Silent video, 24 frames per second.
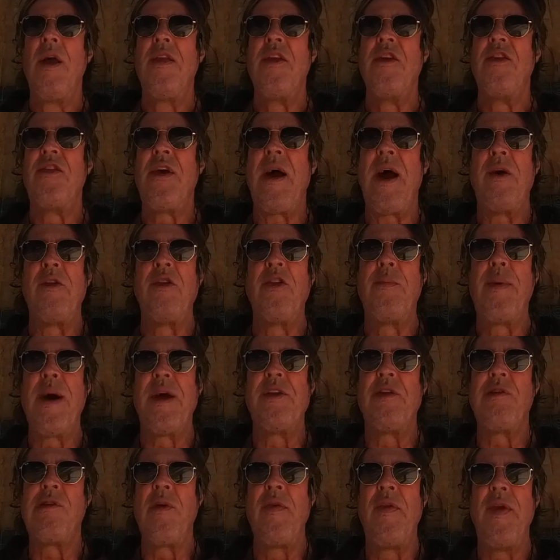The sound's
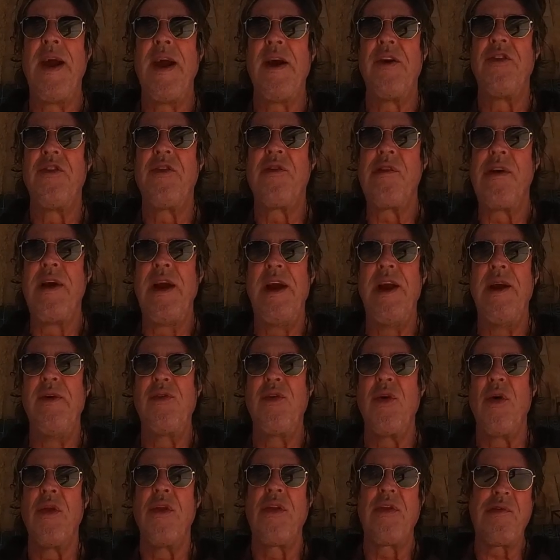better on the X3.
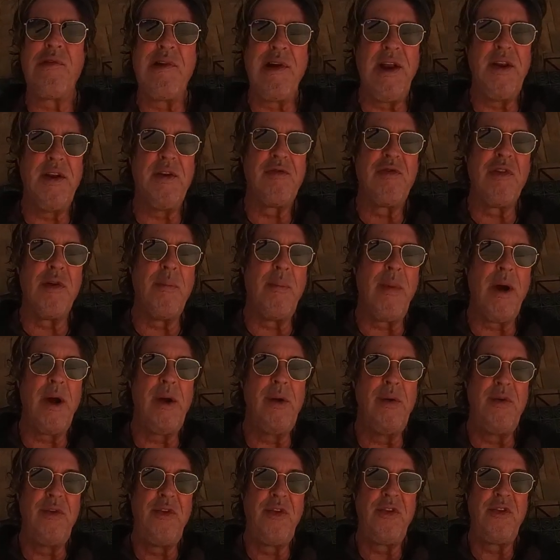You've got 3 different
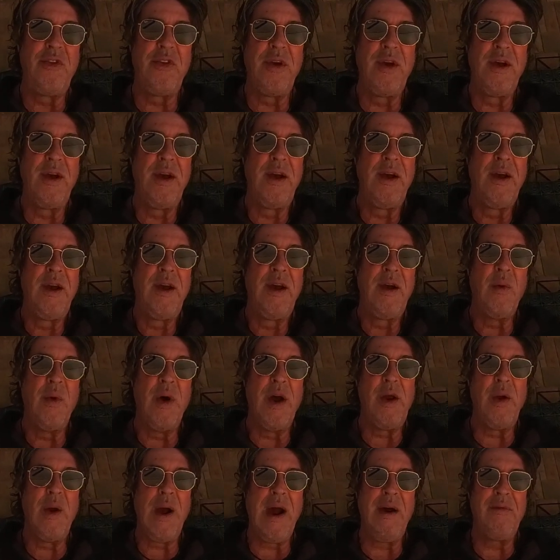modes
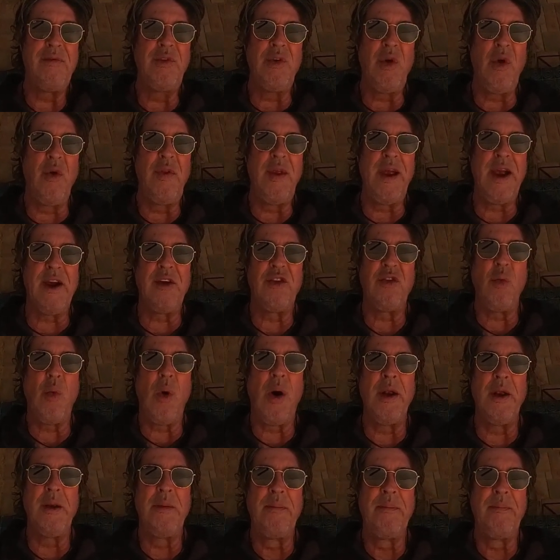where you haven't on the
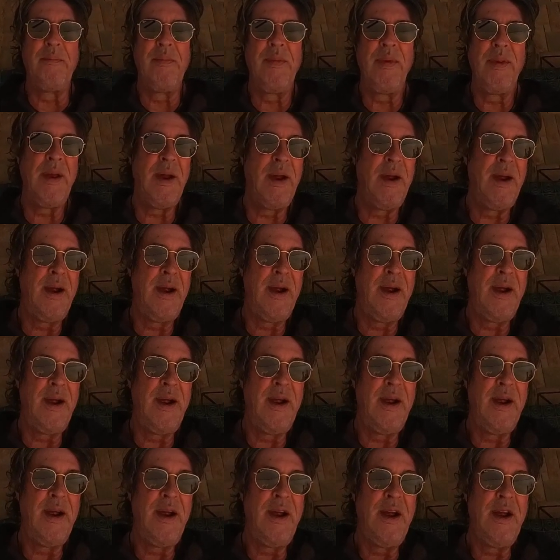X1.
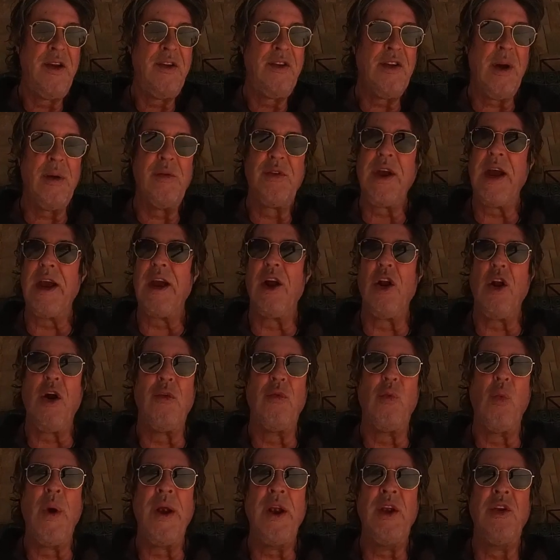So I was getting a lot
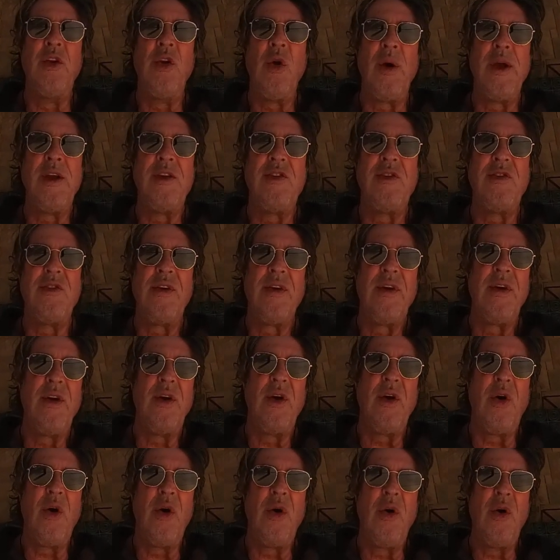of wind noise
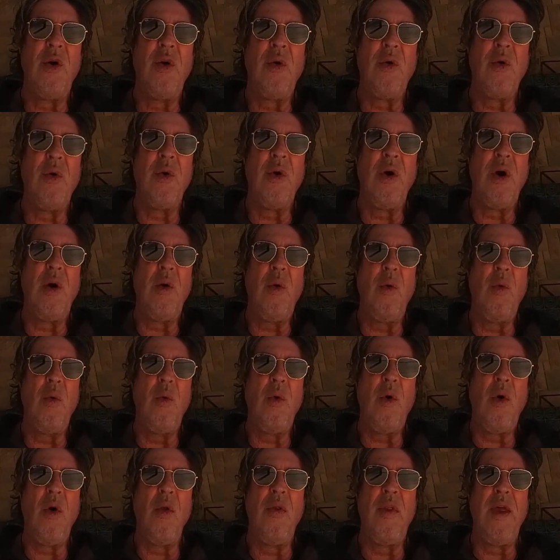
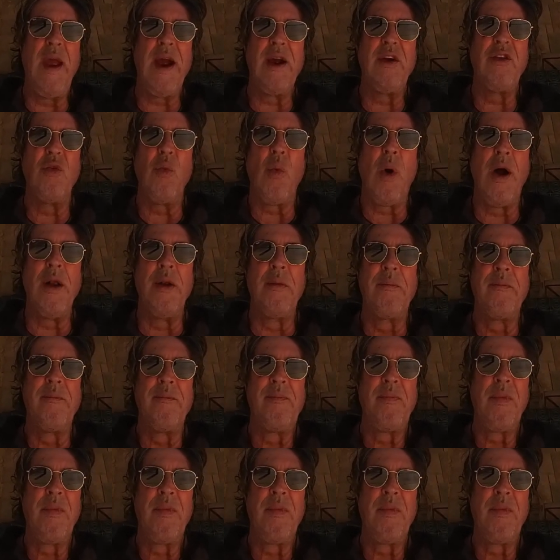on the X1.